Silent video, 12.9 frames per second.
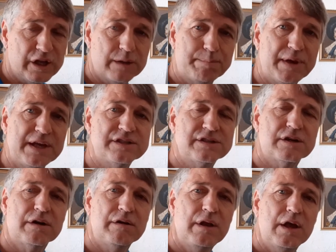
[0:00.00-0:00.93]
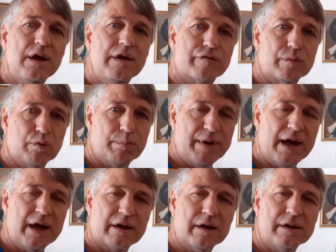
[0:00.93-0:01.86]
it depends on from your
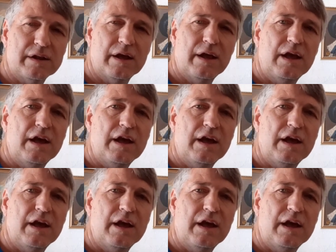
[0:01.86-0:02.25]
background